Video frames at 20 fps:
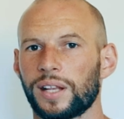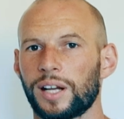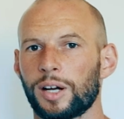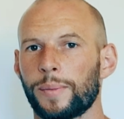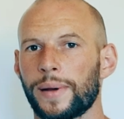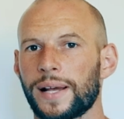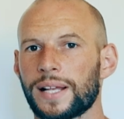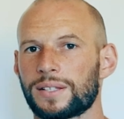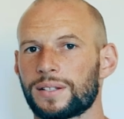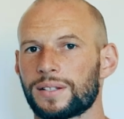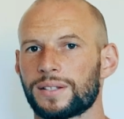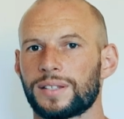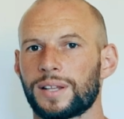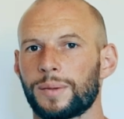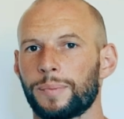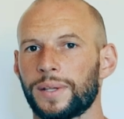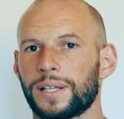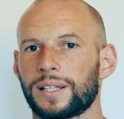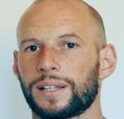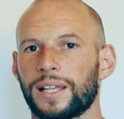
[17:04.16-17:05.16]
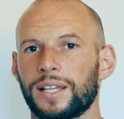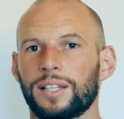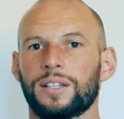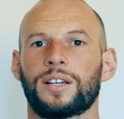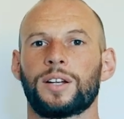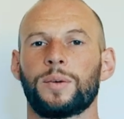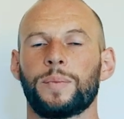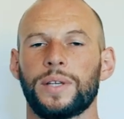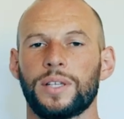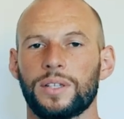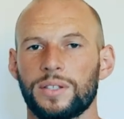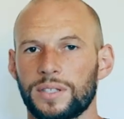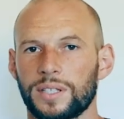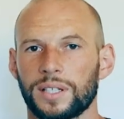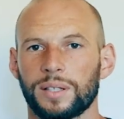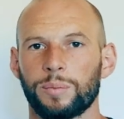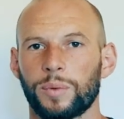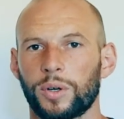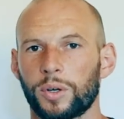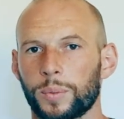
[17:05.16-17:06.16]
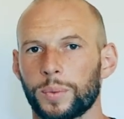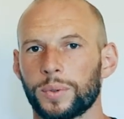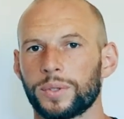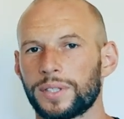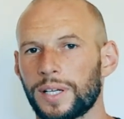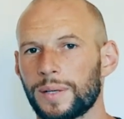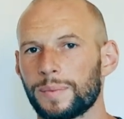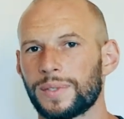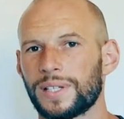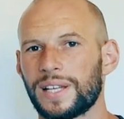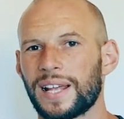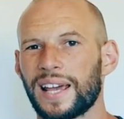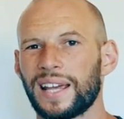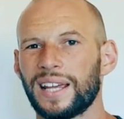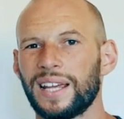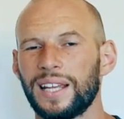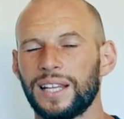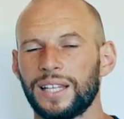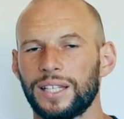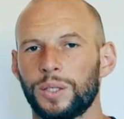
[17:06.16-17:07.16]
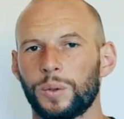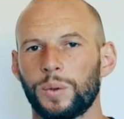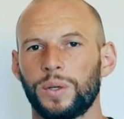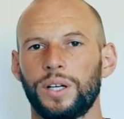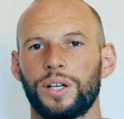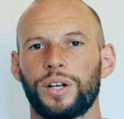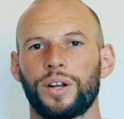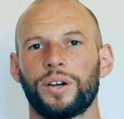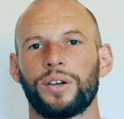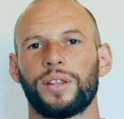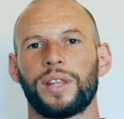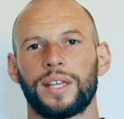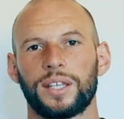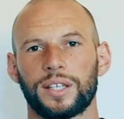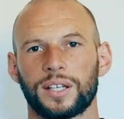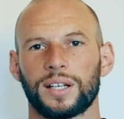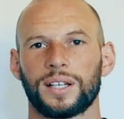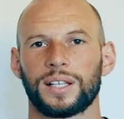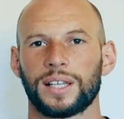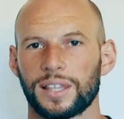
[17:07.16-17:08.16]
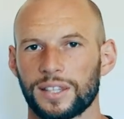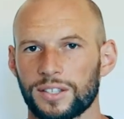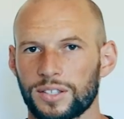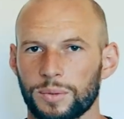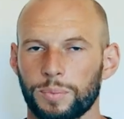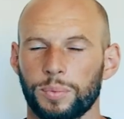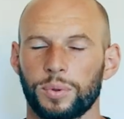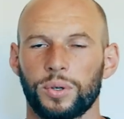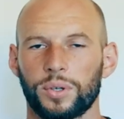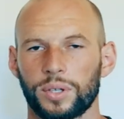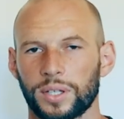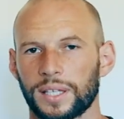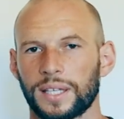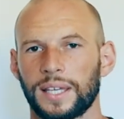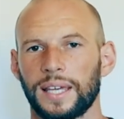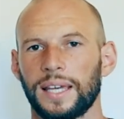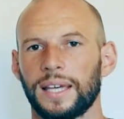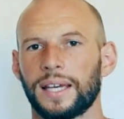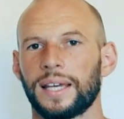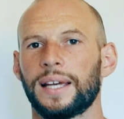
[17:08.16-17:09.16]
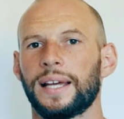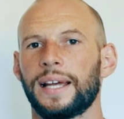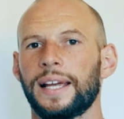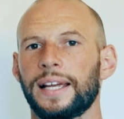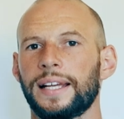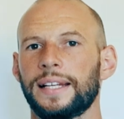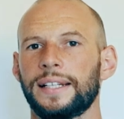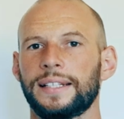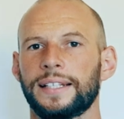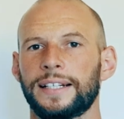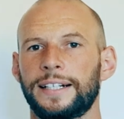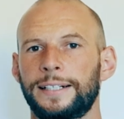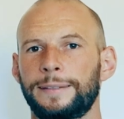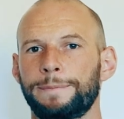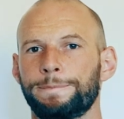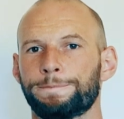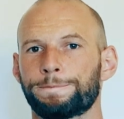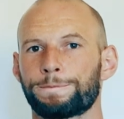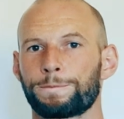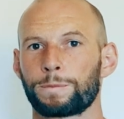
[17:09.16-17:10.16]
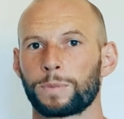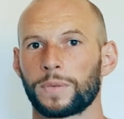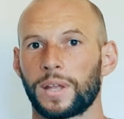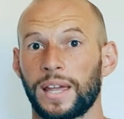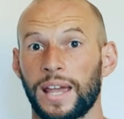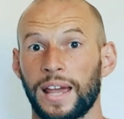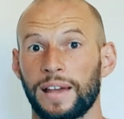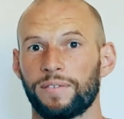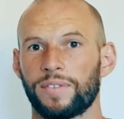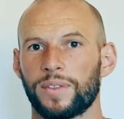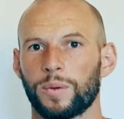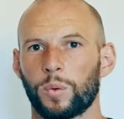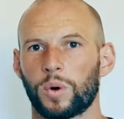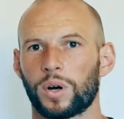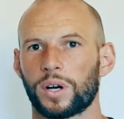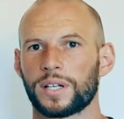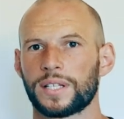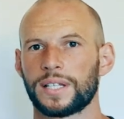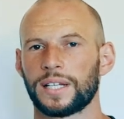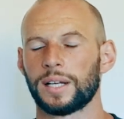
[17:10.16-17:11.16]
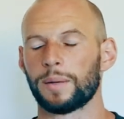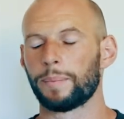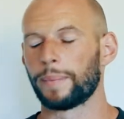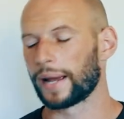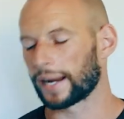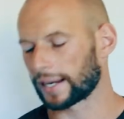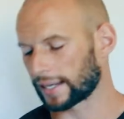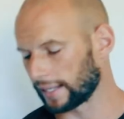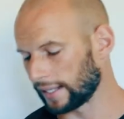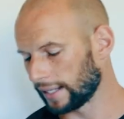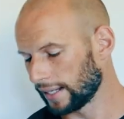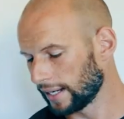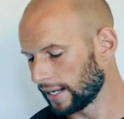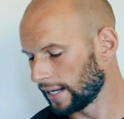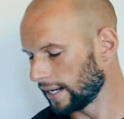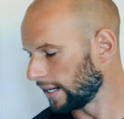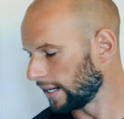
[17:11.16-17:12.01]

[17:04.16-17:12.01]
or thereabouts on something that you're going to be using multiple times a day, you want to know that you're going to get the support and care and have the warranty to back it.